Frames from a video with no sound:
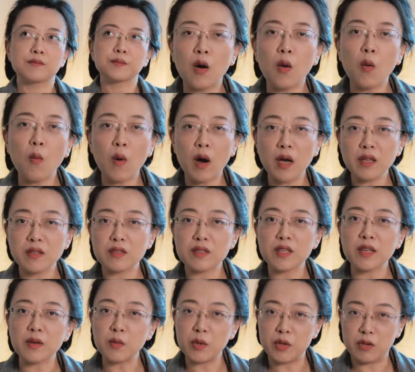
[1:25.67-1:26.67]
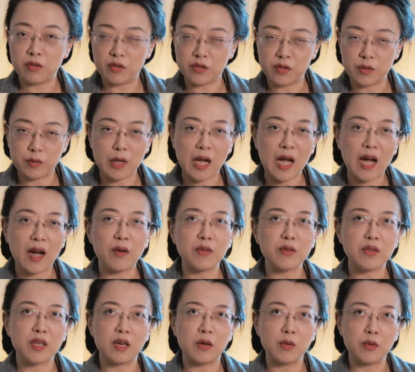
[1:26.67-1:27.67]
what they went through, how
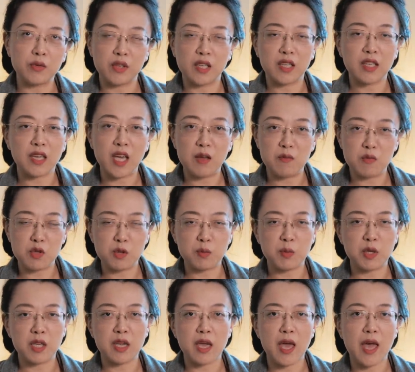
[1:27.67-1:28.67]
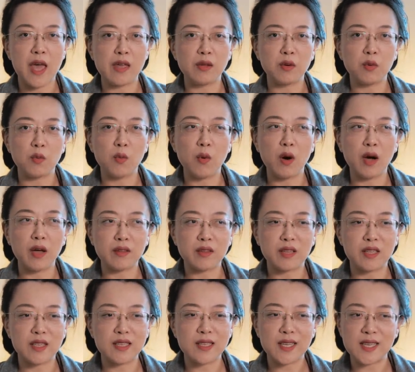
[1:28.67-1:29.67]
the whole thing came to be, and what
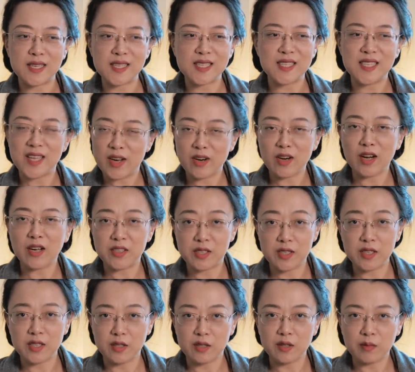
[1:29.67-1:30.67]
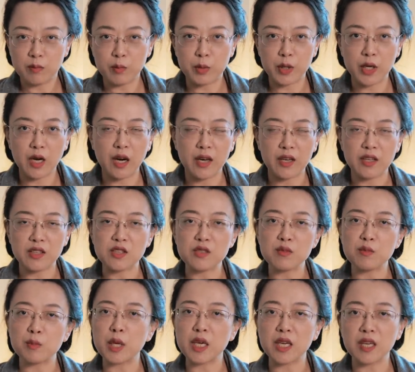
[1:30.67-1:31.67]
is their idea
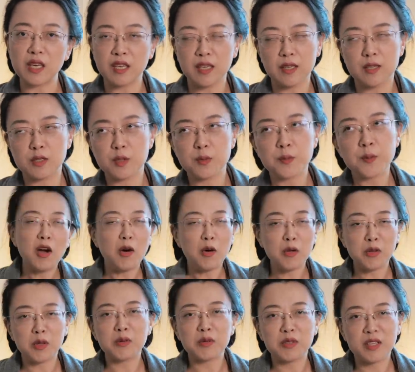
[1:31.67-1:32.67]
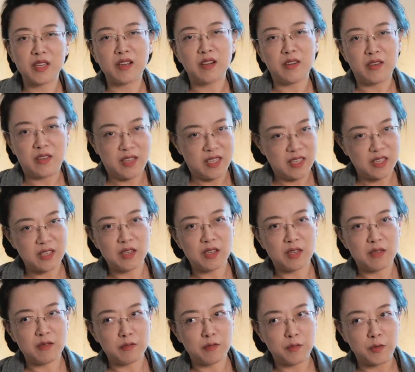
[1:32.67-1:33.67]
behind making it. Although they are
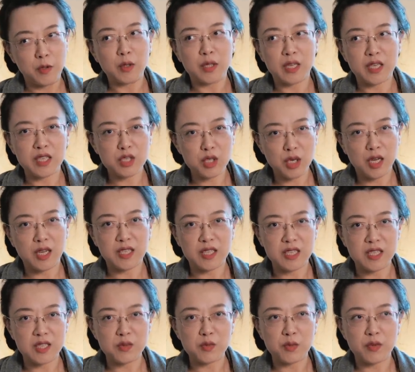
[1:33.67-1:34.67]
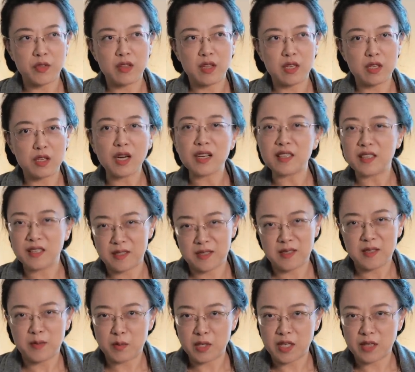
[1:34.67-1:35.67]
in fully Chinese with Chinese
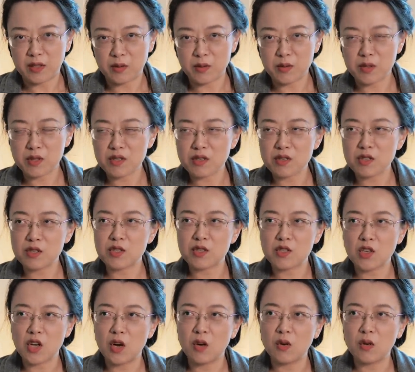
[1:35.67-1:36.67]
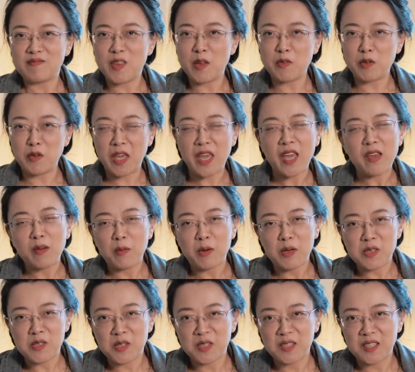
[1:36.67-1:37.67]
subtitles, so if you can't
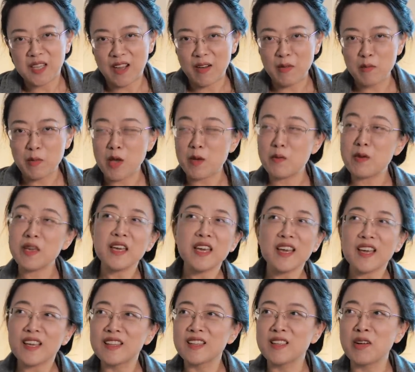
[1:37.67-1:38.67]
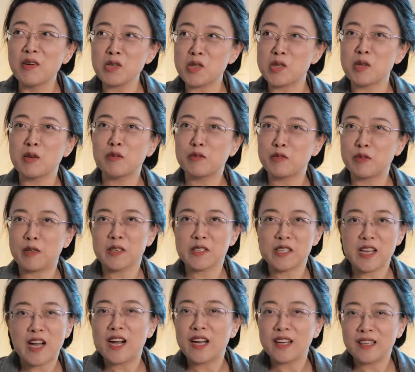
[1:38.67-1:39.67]
watch it now, maybe not so far
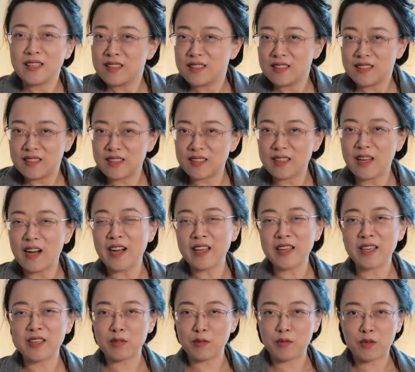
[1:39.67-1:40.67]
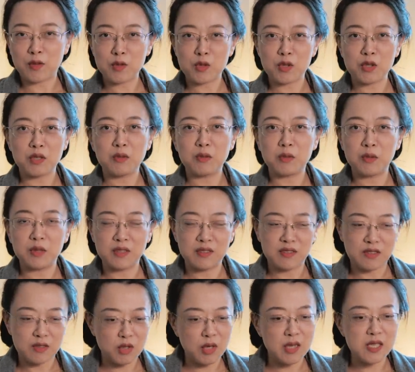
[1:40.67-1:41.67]
down the line in the future
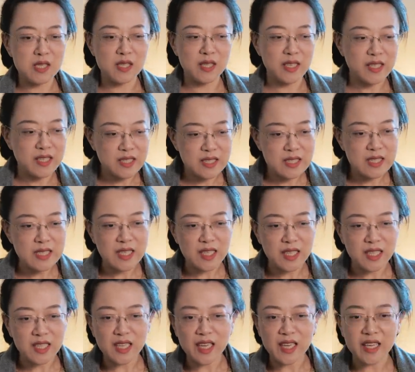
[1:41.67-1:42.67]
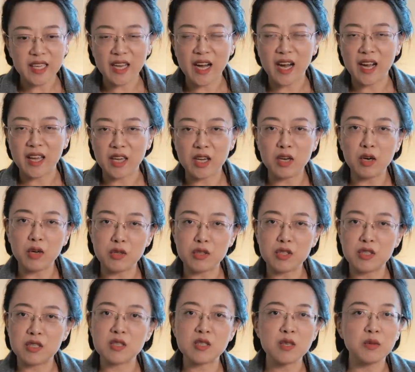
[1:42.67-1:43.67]
when translating AI
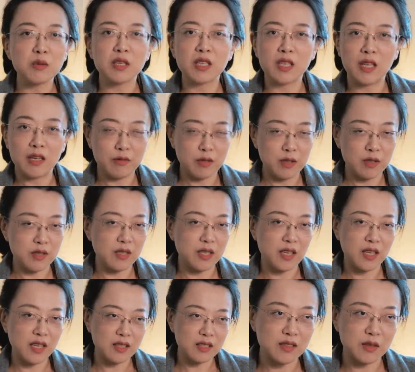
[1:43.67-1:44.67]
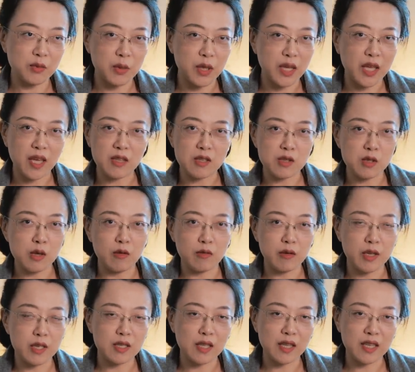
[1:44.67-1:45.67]
got so clever that we can
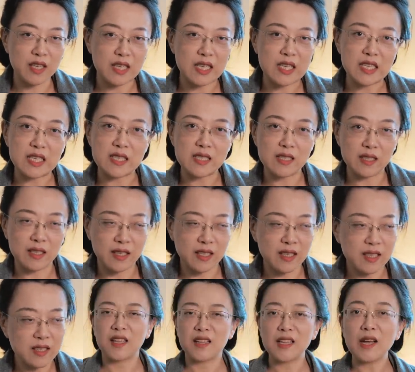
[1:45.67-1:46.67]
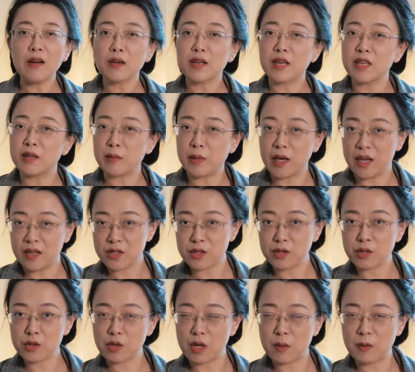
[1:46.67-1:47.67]
solve it like easily. Now, getting back
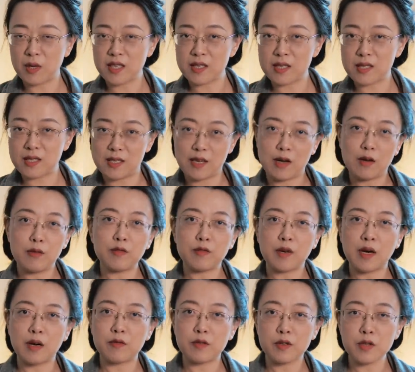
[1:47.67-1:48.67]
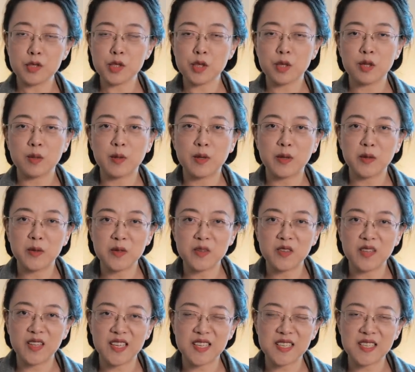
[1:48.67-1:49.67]
to the drama itself, I'll first talk about
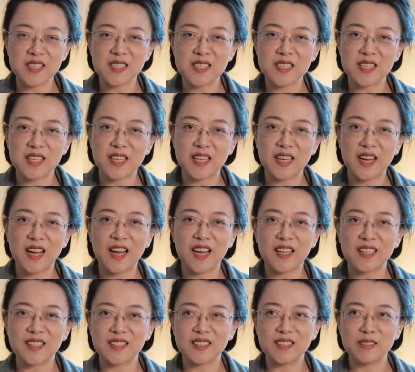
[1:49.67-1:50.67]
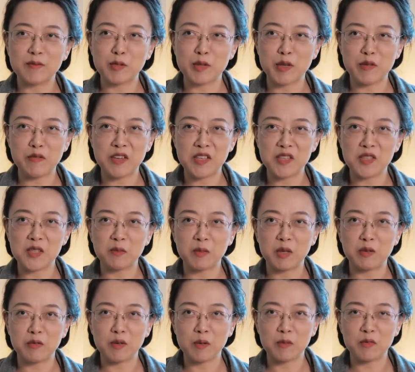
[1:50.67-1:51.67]
things thatprevented
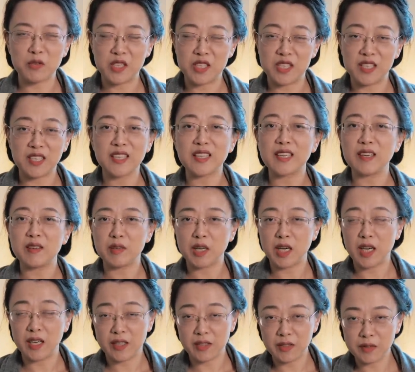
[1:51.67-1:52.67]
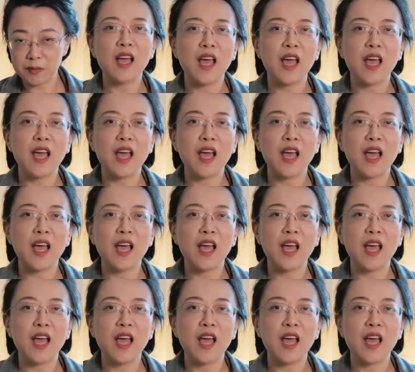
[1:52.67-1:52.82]
me from rating it even higher,